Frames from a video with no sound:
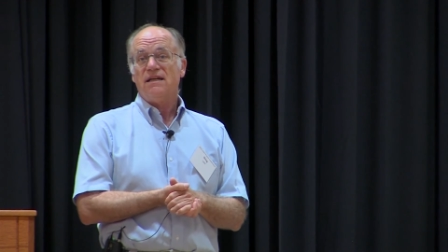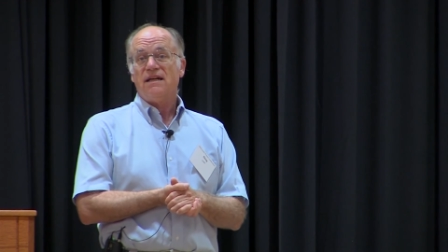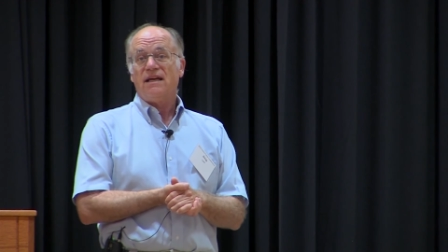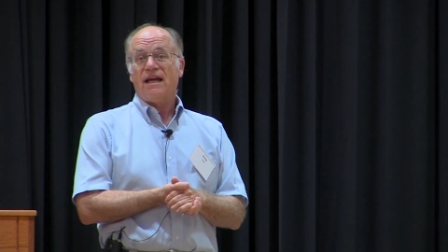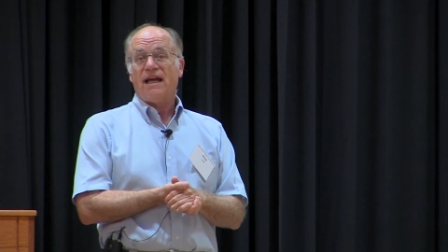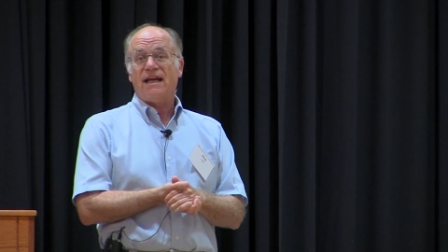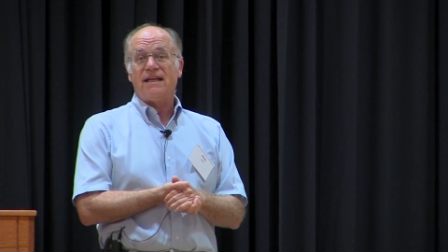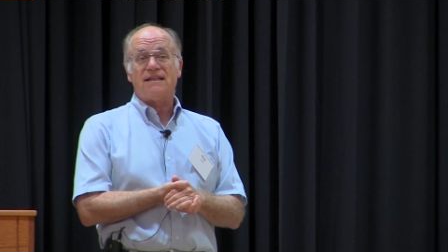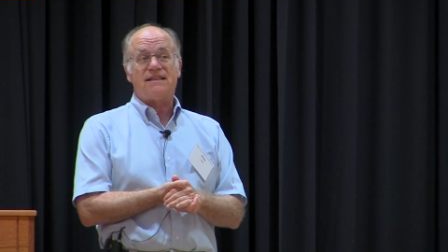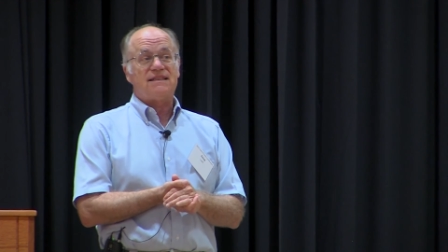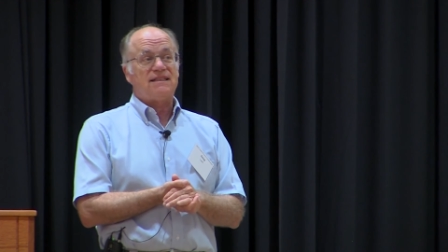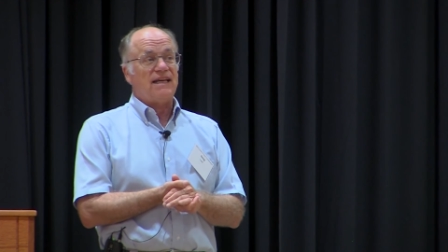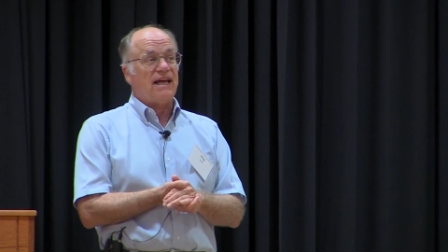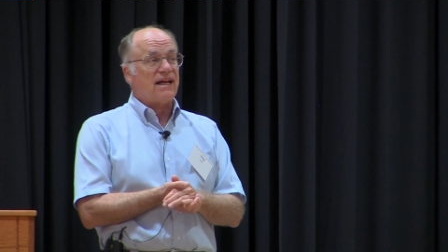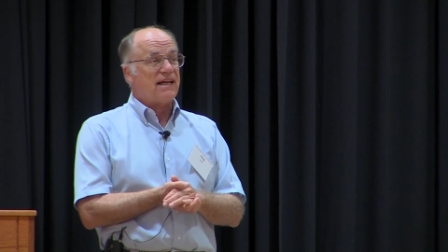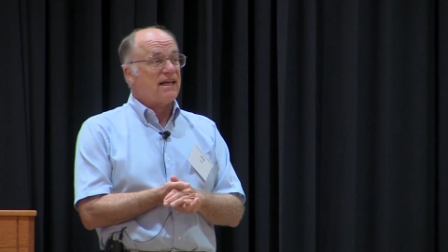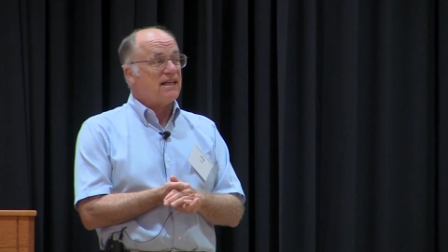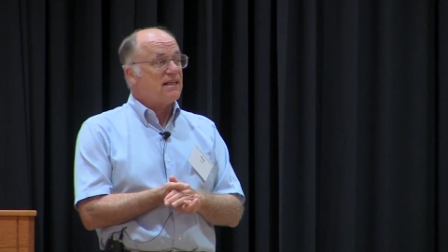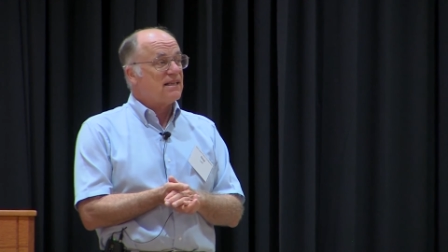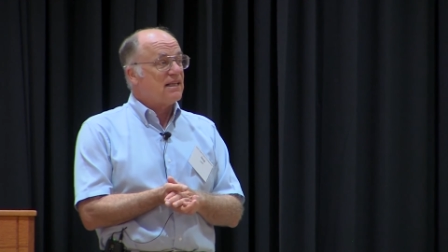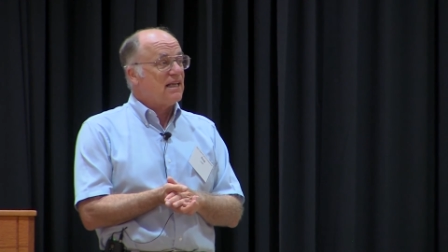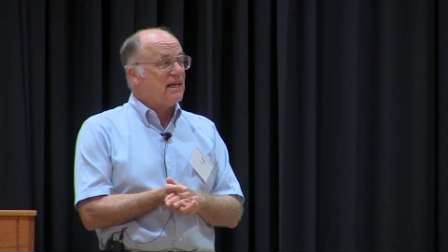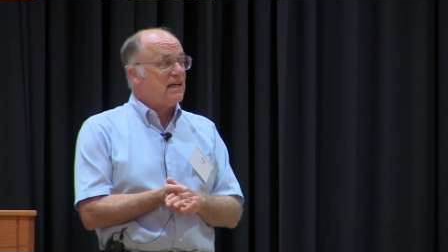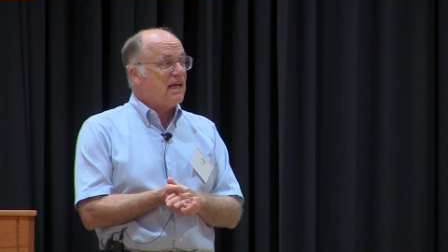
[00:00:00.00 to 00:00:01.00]
And
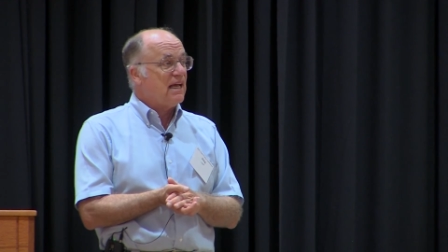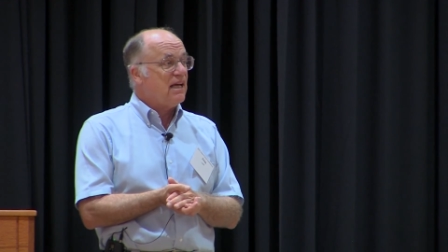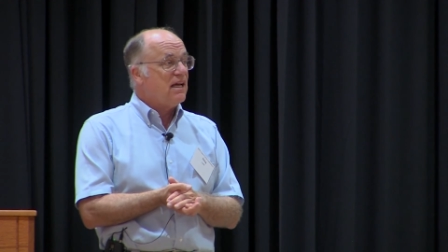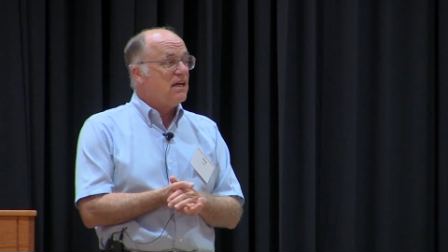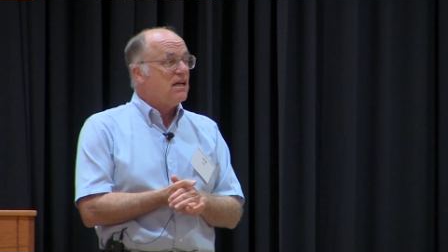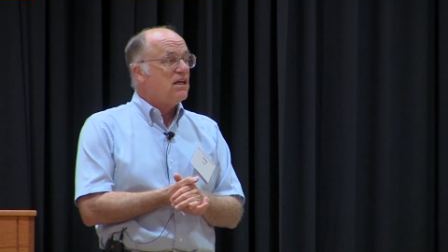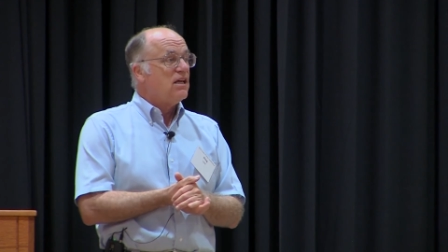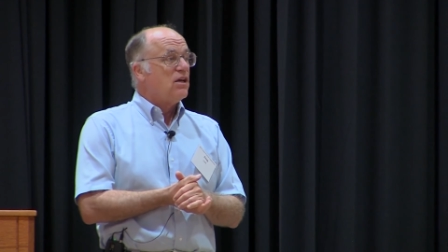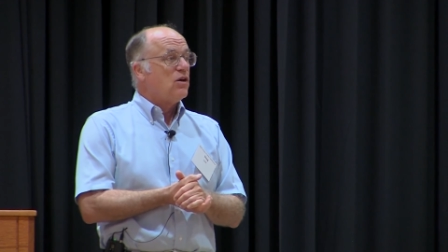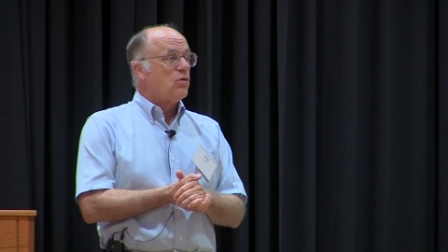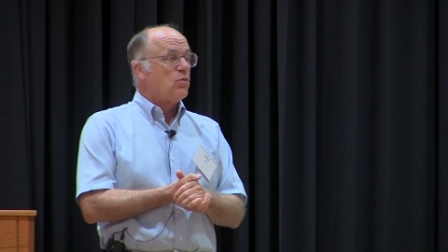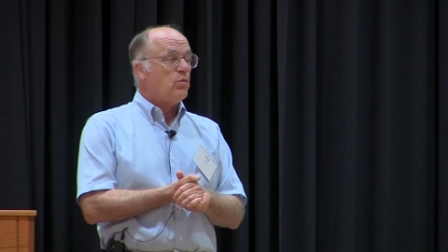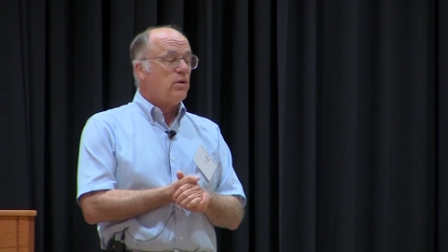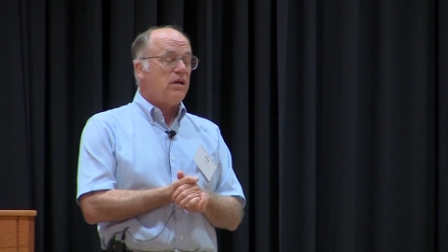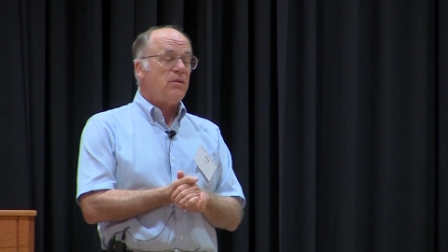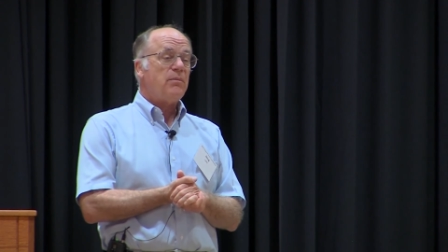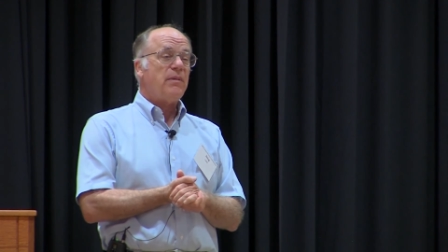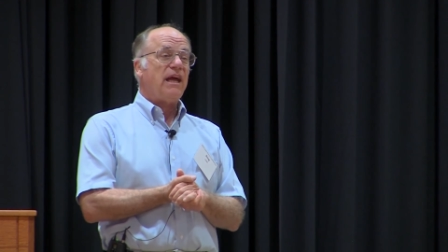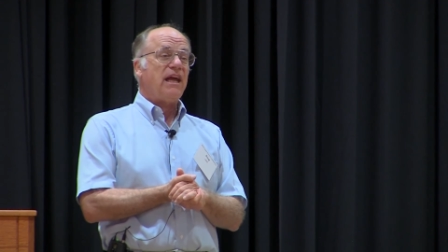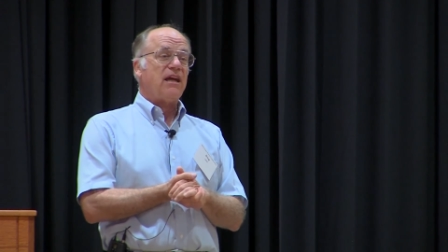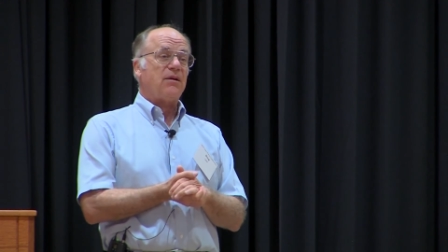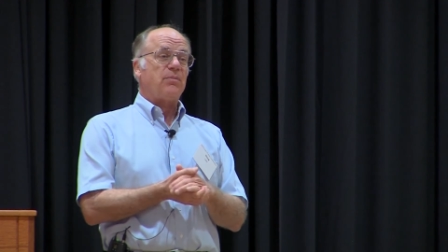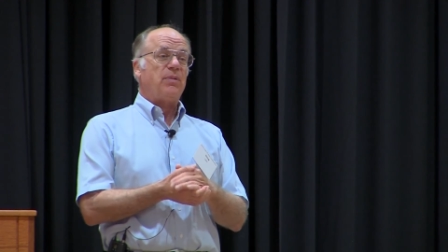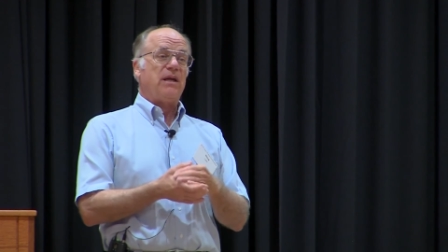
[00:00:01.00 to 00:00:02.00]
secondly, we
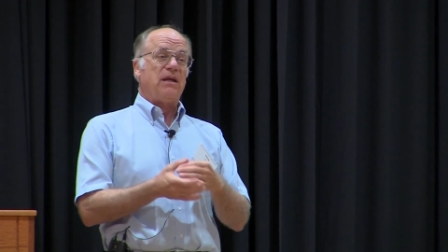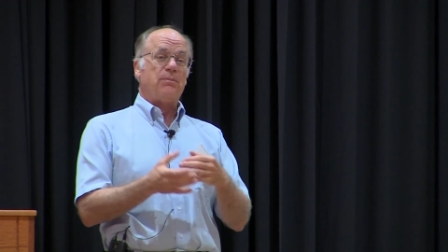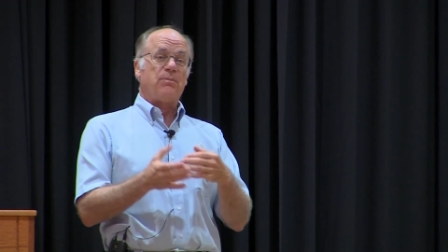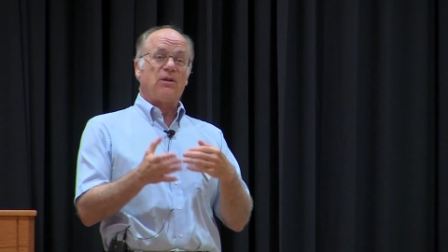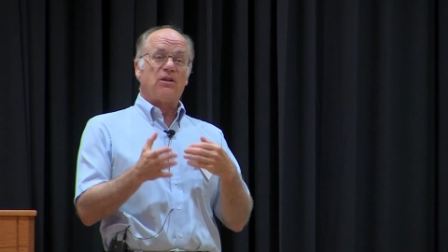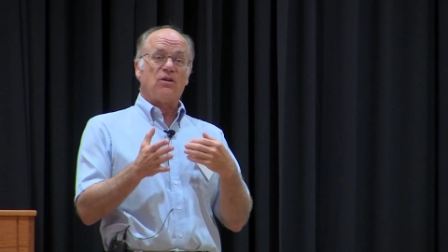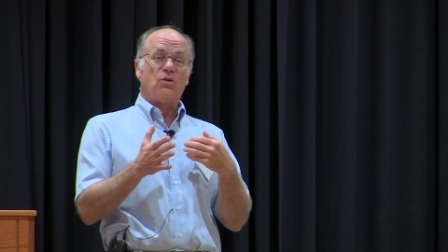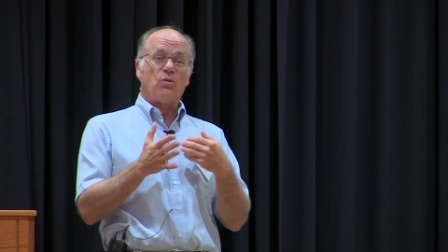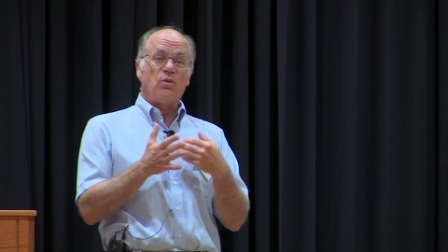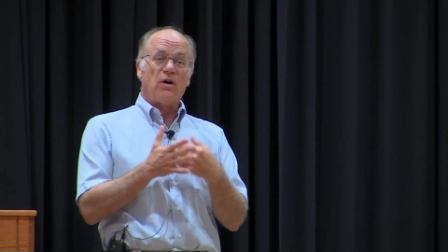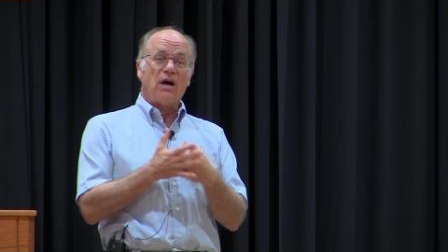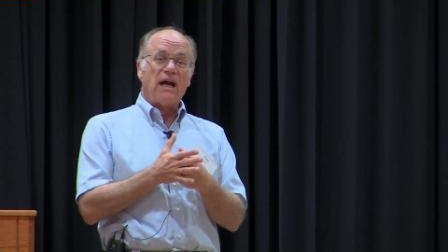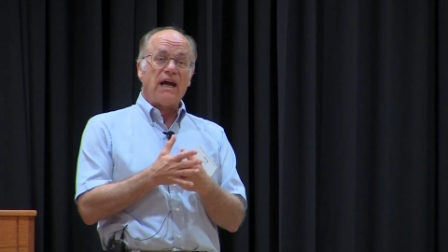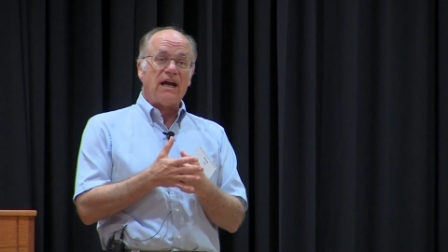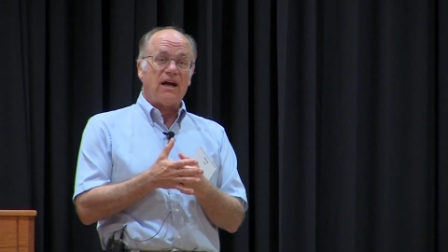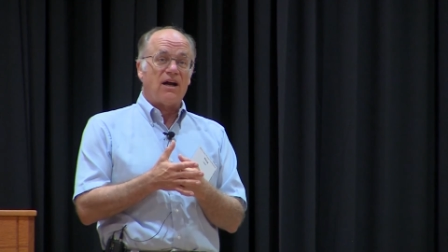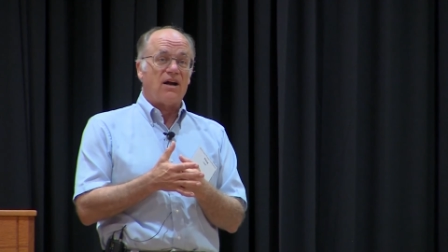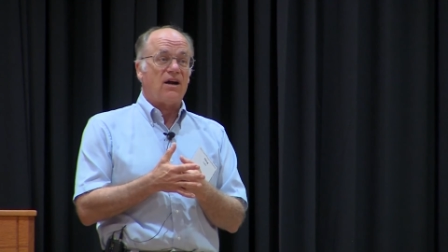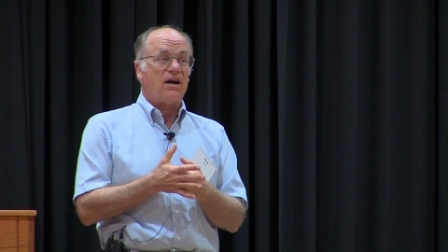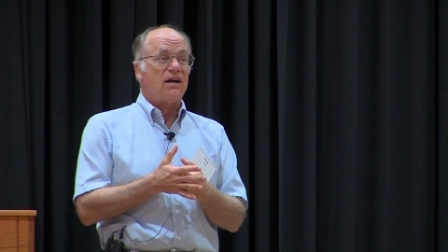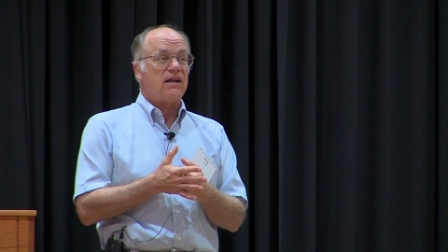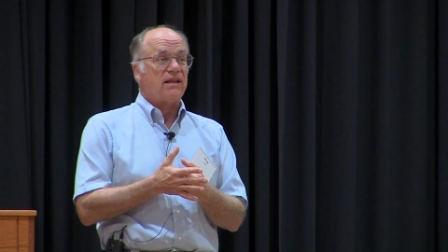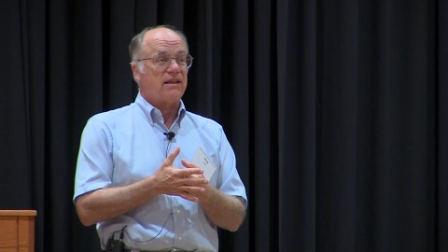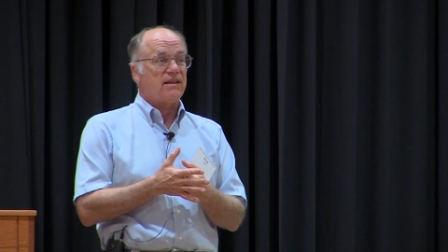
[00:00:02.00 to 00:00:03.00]
make people
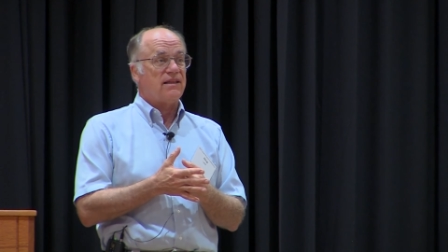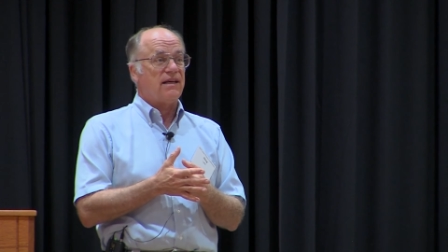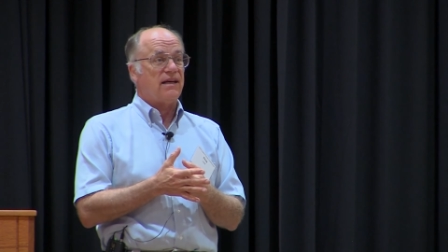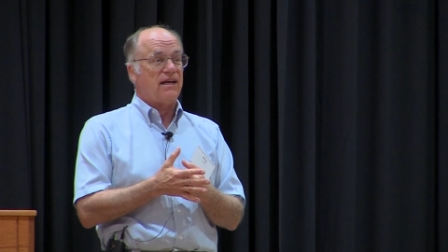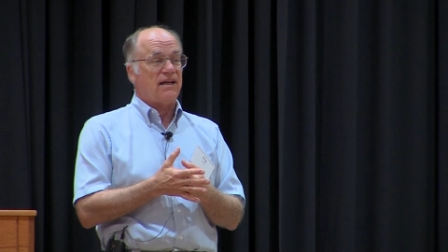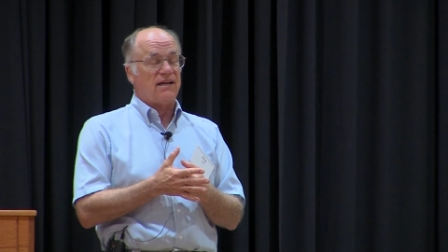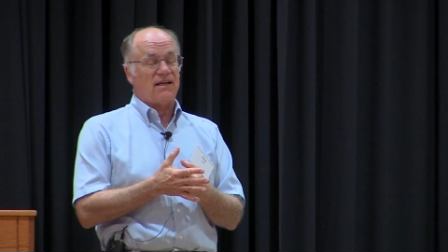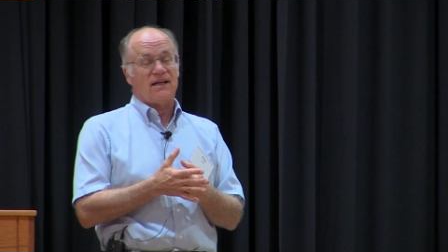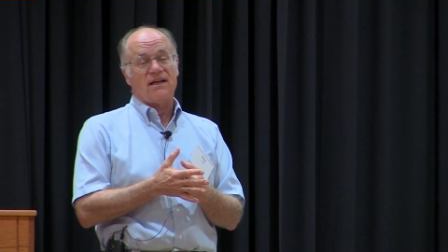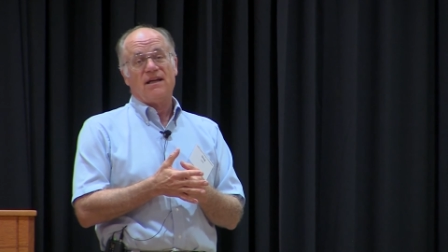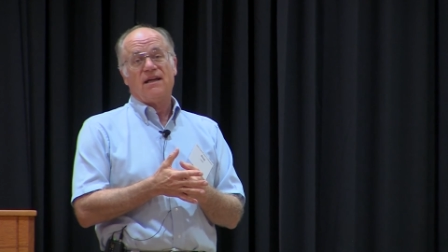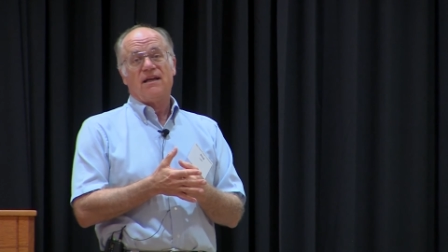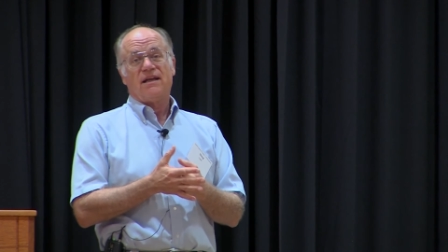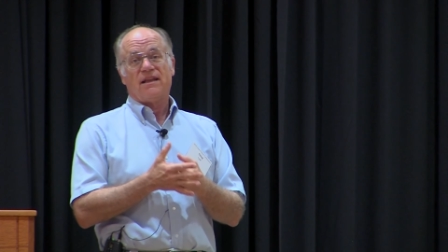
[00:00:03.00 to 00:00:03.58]
aware that